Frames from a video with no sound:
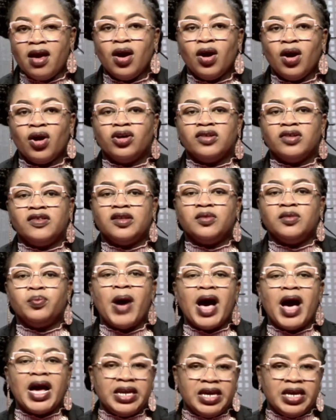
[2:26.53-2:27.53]
causing
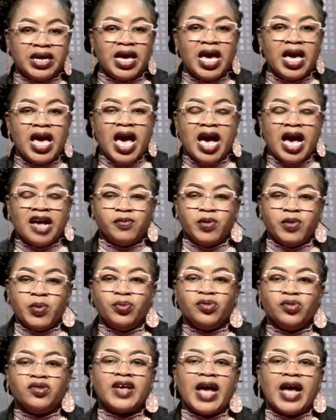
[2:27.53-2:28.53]
panic as people
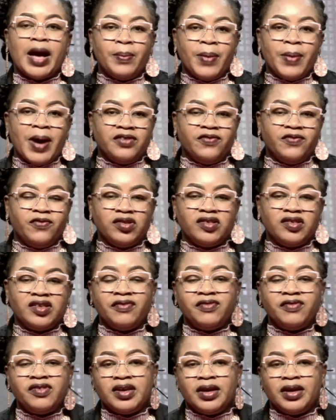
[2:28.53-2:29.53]
scampered for
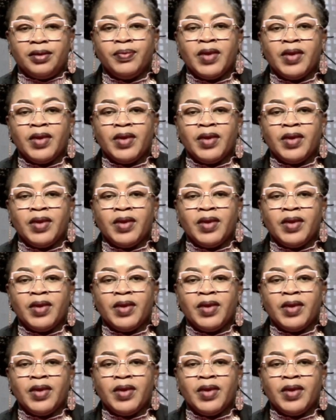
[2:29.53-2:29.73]
safety.